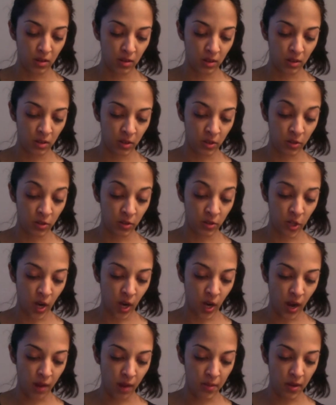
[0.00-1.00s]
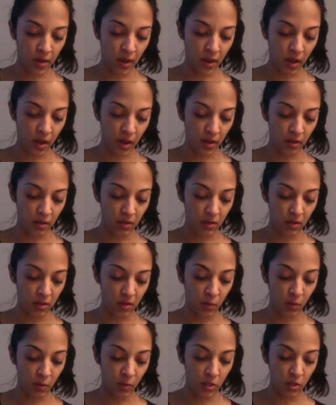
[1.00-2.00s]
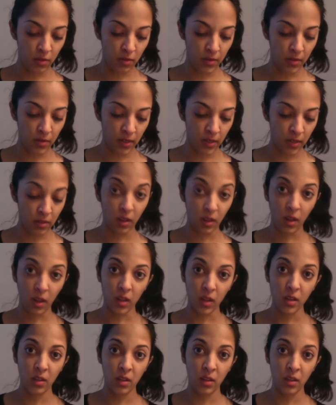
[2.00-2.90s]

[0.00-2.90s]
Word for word: your new job. Uh, I wish you the best of luck.